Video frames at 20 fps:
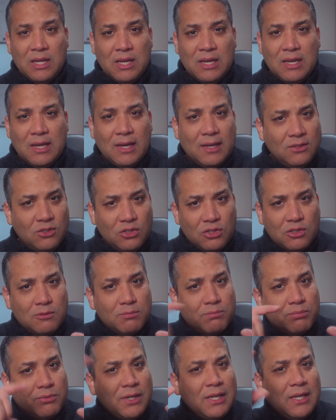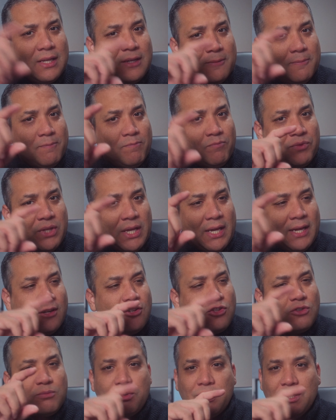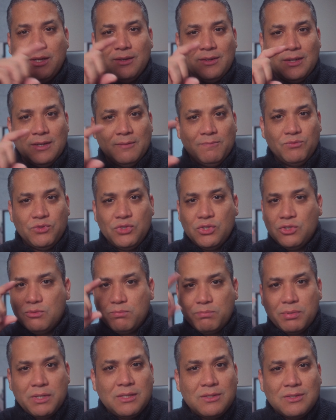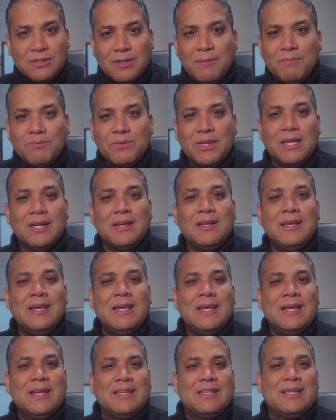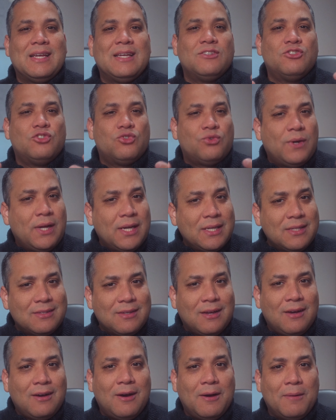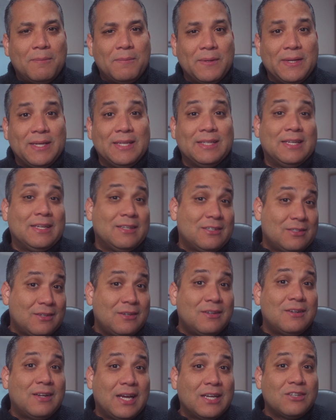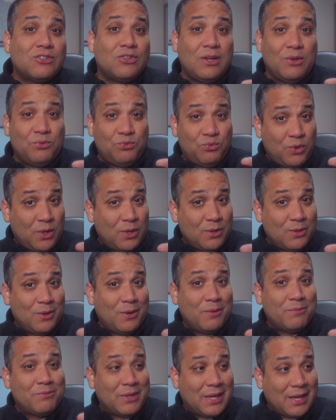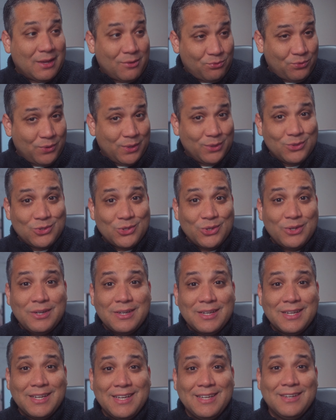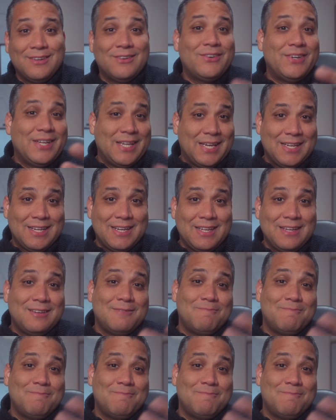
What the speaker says: and just spray hairspray on it. Just spray something that dries off, and that's gonna actually fog up that filter, creating